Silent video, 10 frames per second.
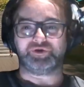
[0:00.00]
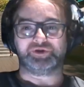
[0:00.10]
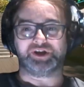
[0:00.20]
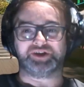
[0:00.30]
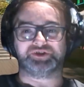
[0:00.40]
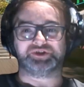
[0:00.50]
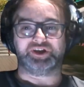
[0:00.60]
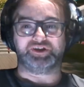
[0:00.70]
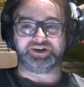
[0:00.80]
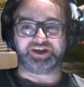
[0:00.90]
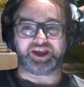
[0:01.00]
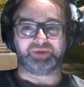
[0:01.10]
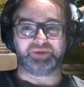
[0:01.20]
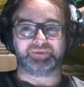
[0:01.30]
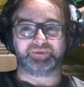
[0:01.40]
lines that are in
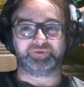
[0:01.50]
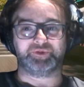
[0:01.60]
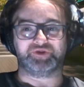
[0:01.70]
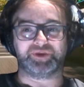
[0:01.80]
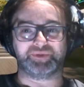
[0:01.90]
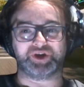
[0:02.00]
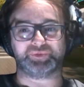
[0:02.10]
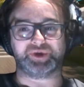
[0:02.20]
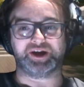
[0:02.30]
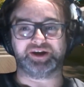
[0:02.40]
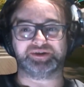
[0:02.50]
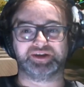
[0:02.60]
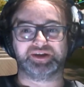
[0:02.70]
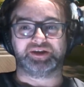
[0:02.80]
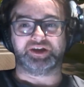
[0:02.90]
game, but okay. for the most part,
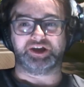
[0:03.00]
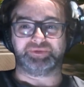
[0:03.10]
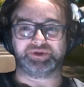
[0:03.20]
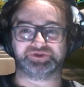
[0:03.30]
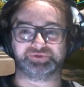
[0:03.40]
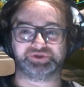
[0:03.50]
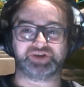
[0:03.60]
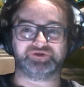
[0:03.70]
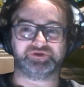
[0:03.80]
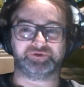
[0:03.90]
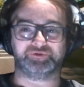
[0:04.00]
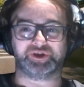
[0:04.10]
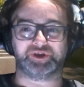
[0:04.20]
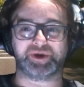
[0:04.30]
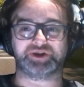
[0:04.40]
um, there's some stuff from
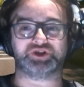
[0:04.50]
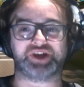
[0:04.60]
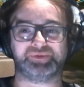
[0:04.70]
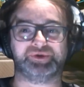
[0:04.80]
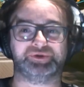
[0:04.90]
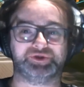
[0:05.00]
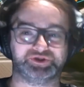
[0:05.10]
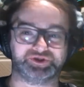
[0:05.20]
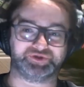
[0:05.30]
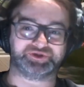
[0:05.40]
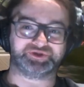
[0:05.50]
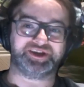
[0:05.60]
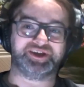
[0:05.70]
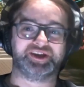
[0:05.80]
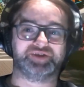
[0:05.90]
Commander Shepard, which is
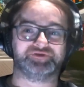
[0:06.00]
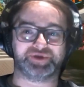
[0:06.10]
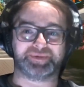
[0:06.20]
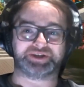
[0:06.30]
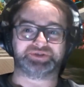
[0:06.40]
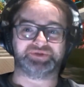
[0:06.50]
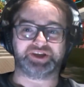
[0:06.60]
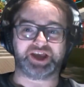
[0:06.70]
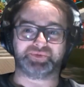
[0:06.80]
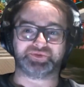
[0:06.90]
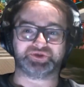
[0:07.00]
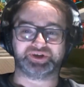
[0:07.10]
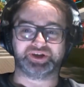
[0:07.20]
obviously from the Mass Effect games.